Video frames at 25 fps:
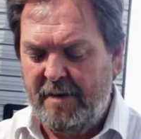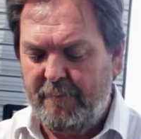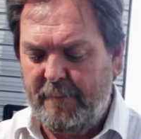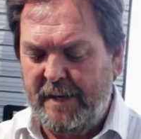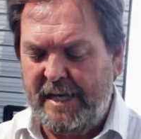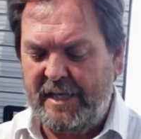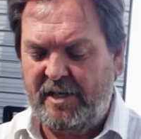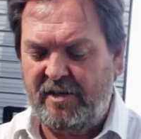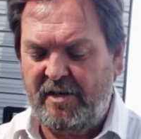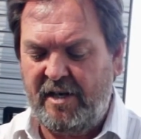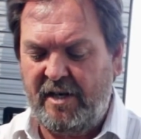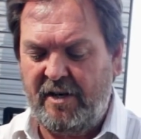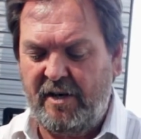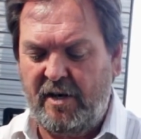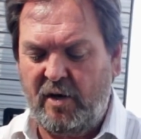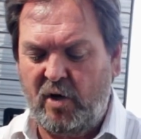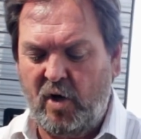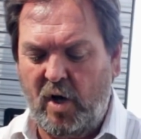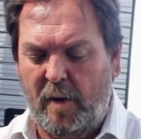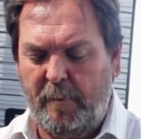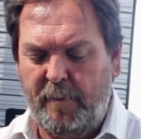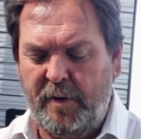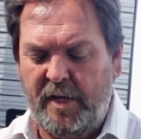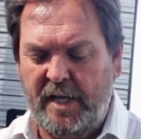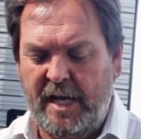Make sure you get a
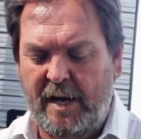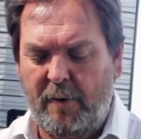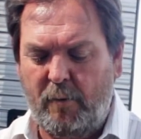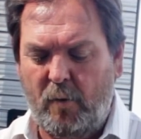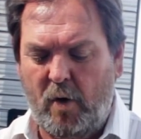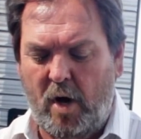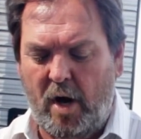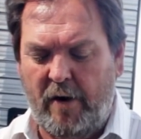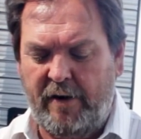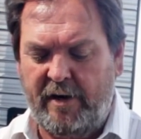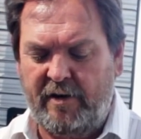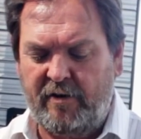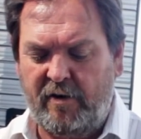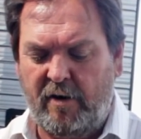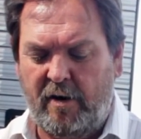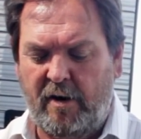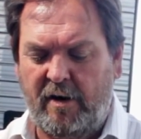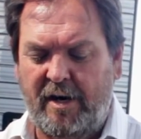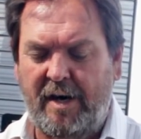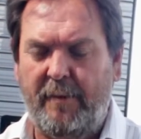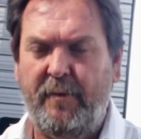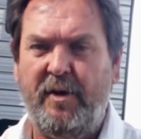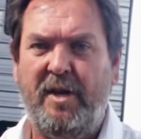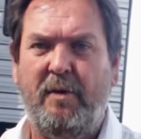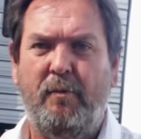copy of that wiring
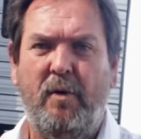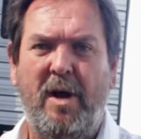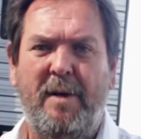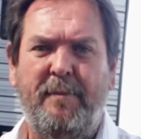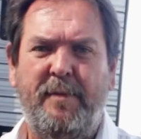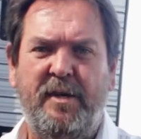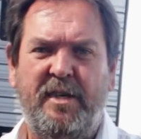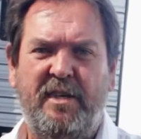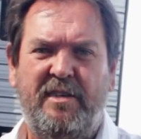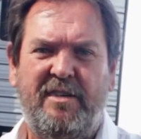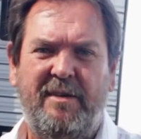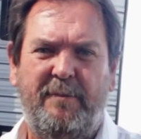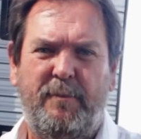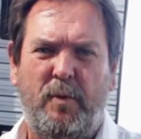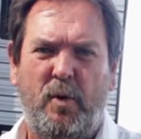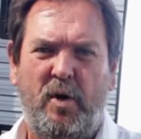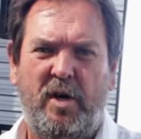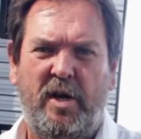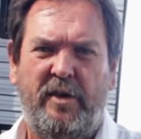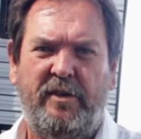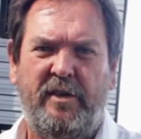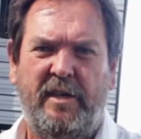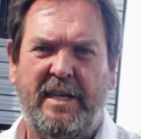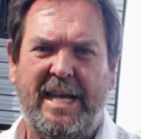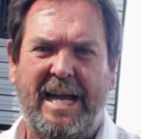diagram, and you won't be
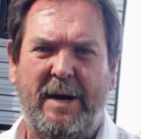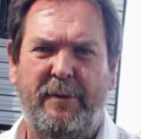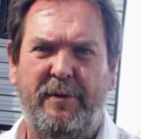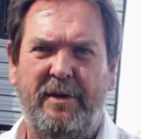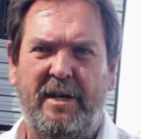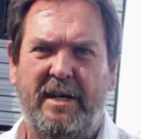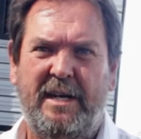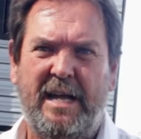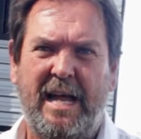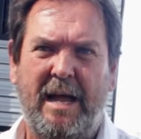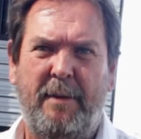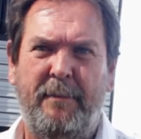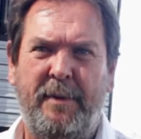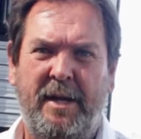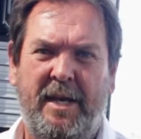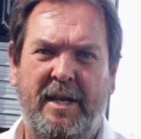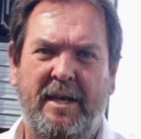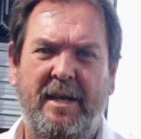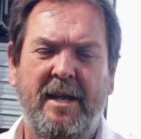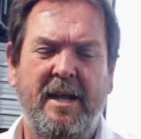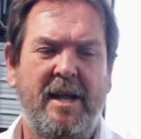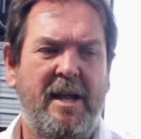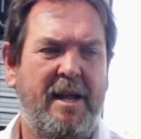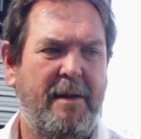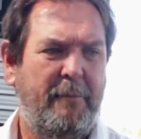disappointed on the day when you come
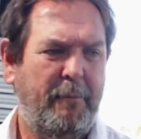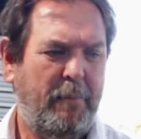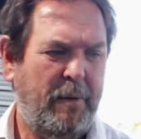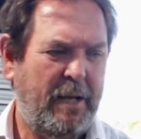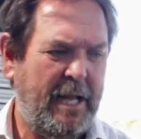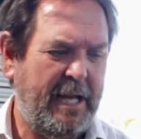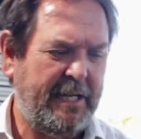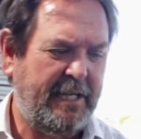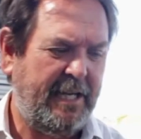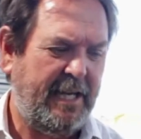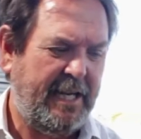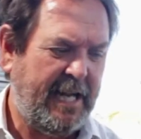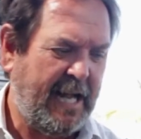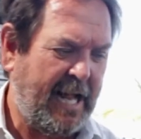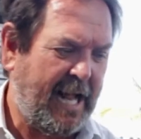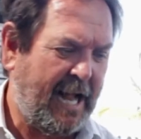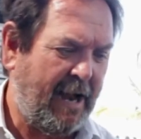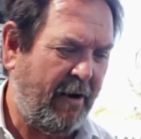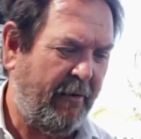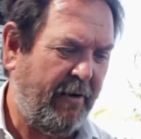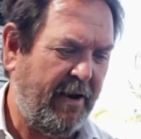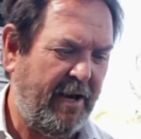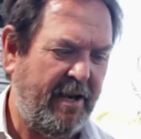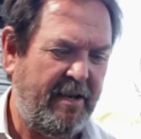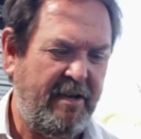in, plug your
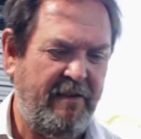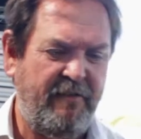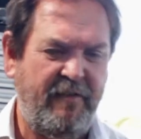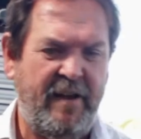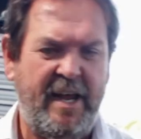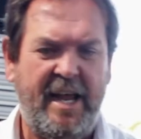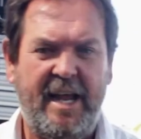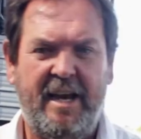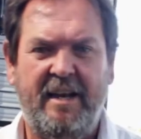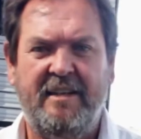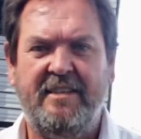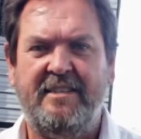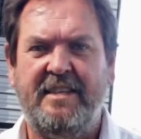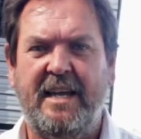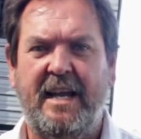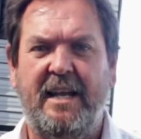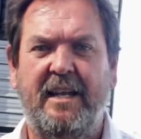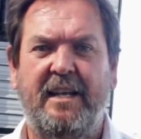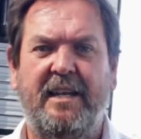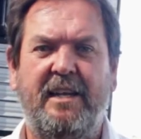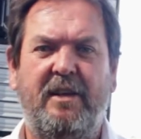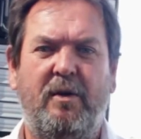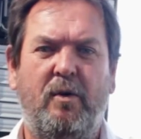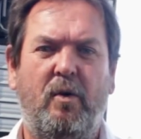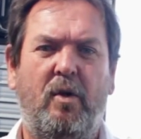car in your van, and
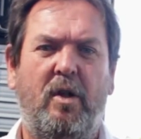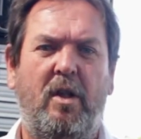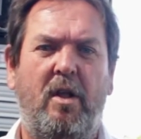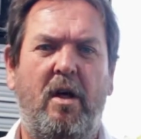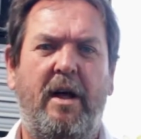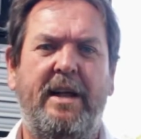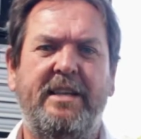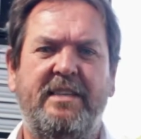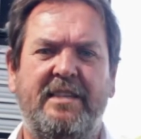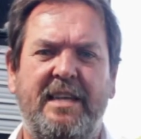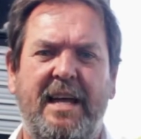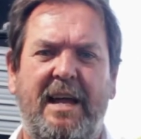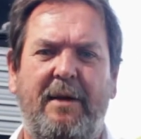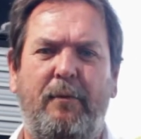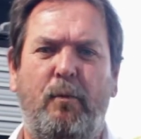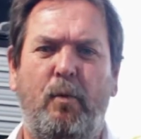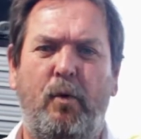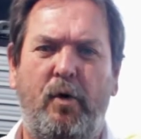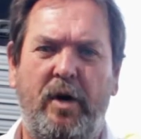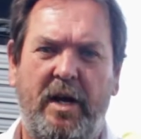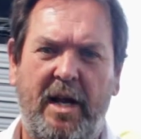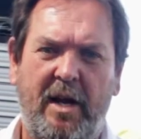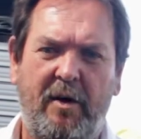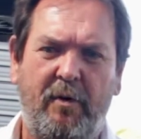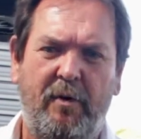suddenly your lights aren't
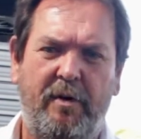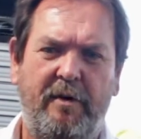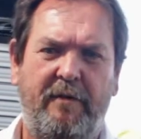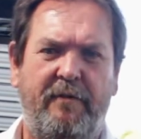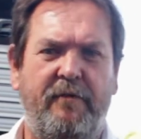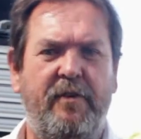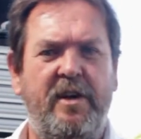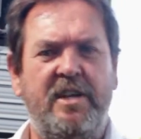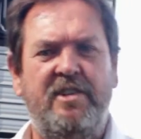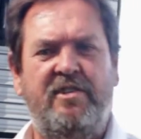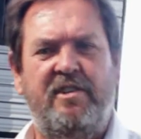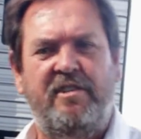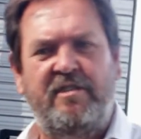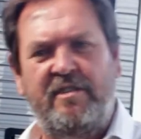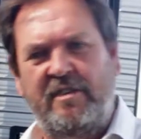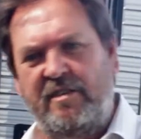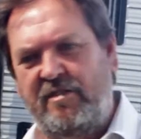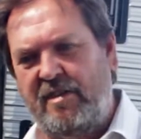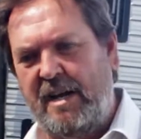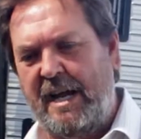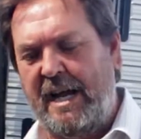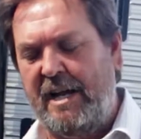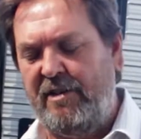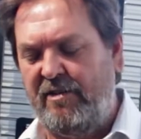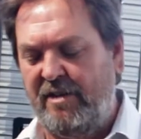working or your fridge isn't
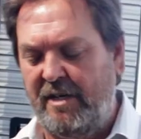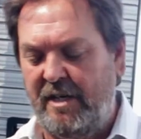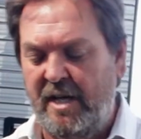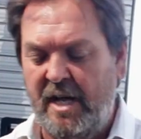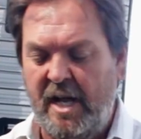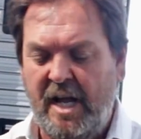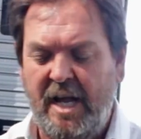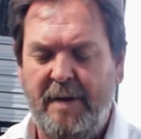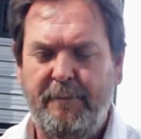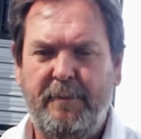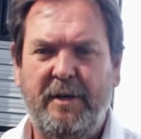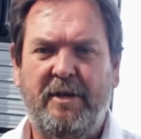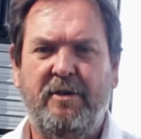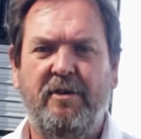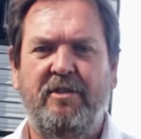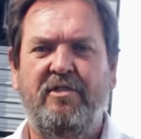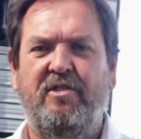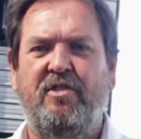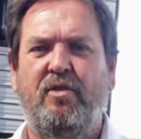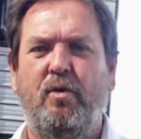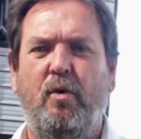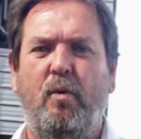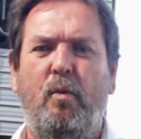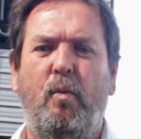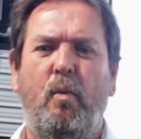charging
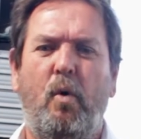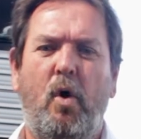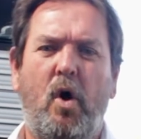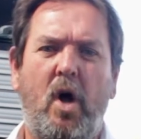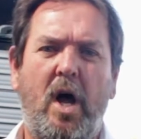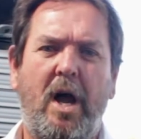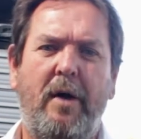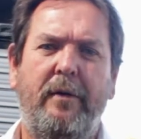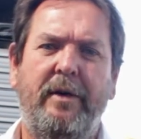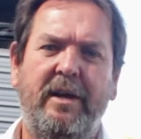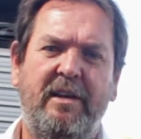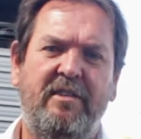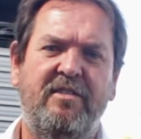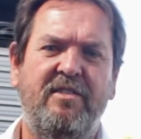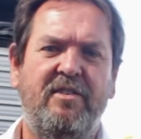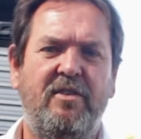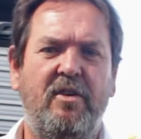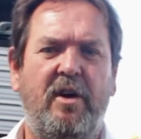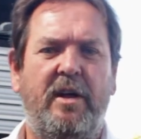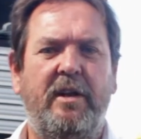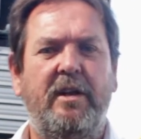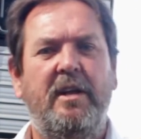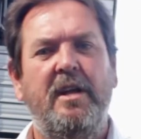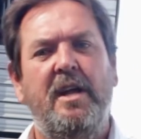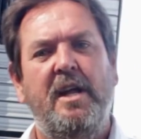because your wiring is
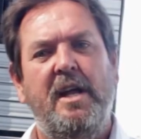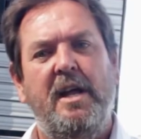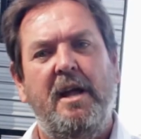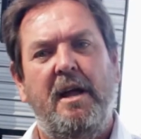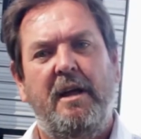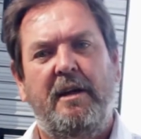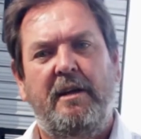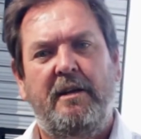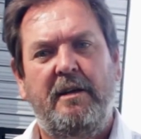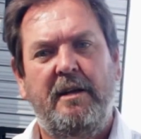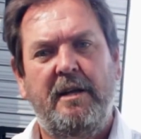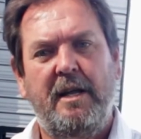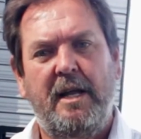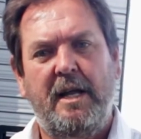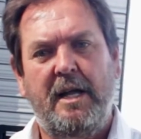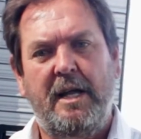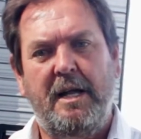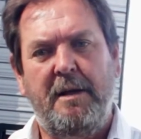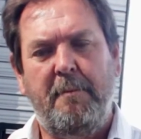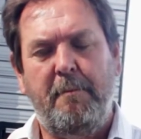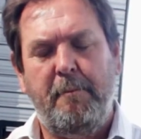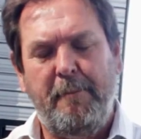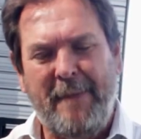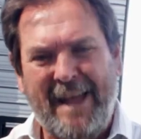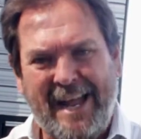not
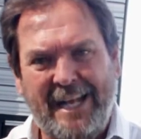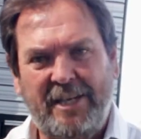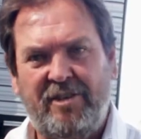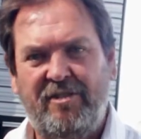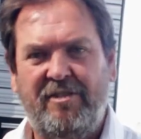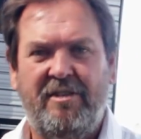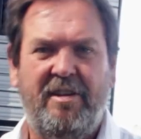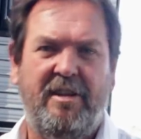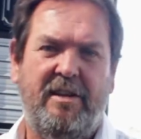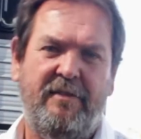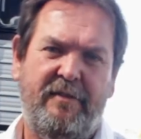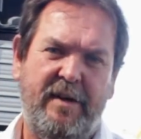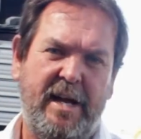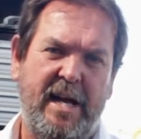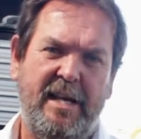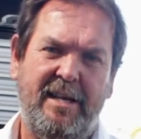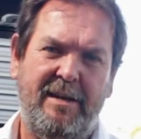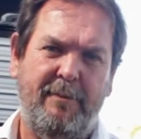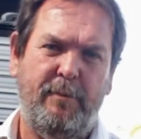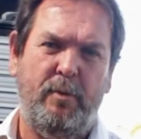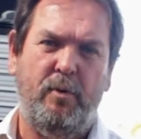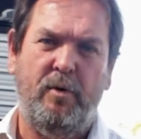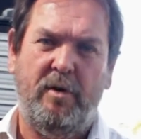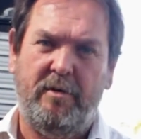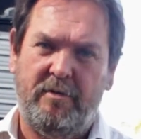matched to the van
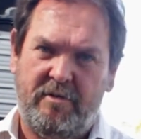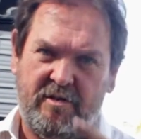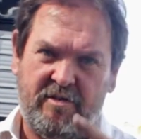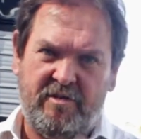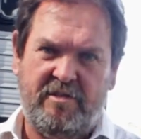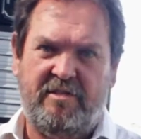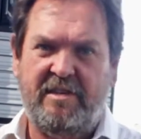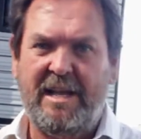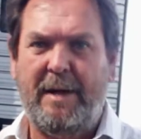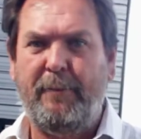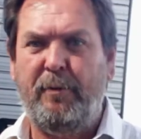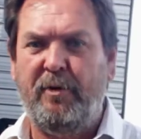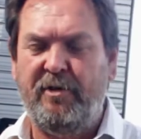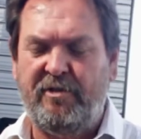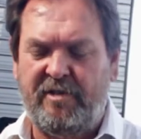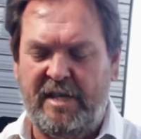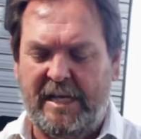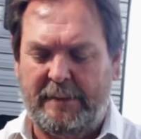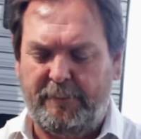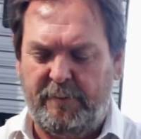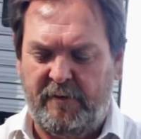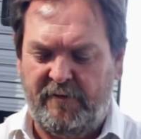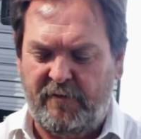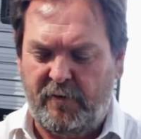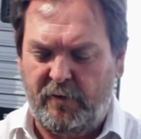you bought. Double
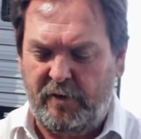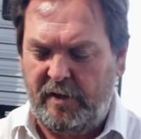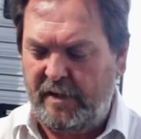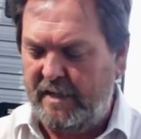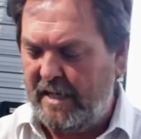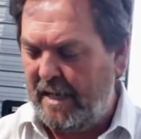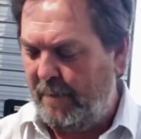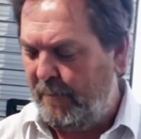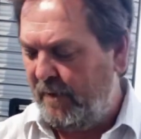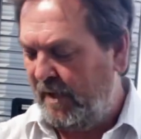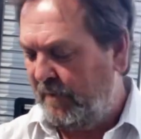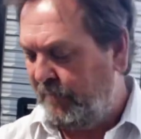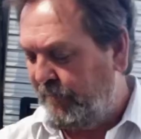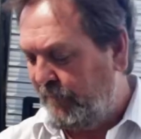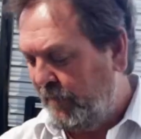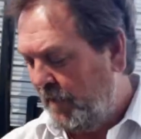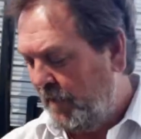check before you come in.